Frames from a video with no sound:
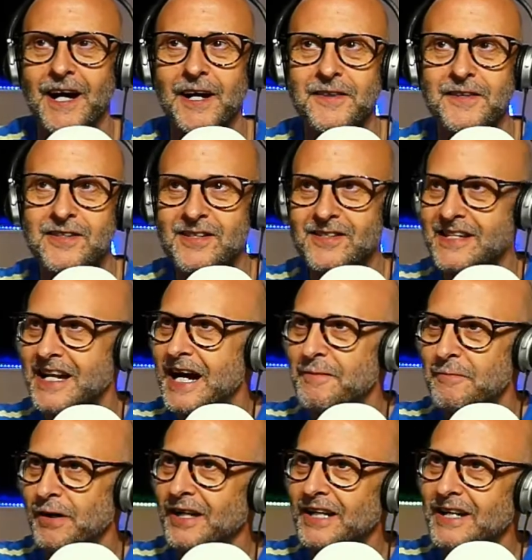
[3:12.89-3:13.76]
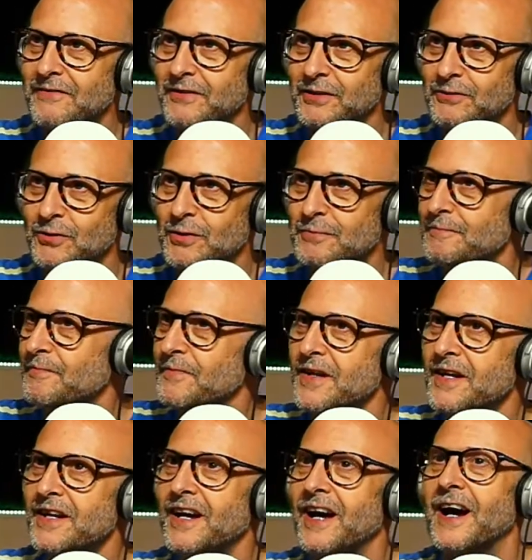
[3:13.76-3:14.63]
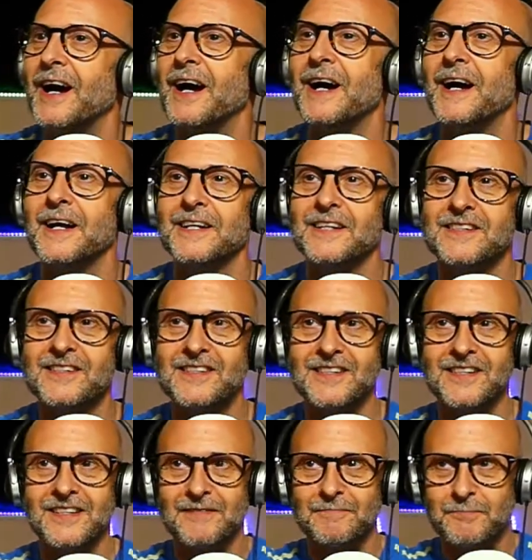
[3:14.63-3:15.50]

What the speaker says: This is now my living room, and